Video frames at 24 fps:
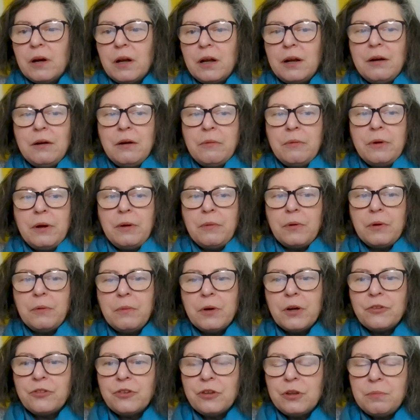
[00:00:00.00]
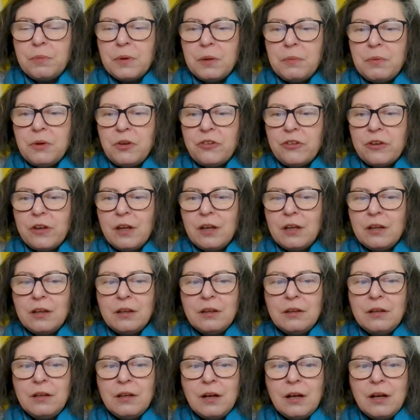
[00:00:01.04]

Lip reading: I don't know anyone who works for the BBC. And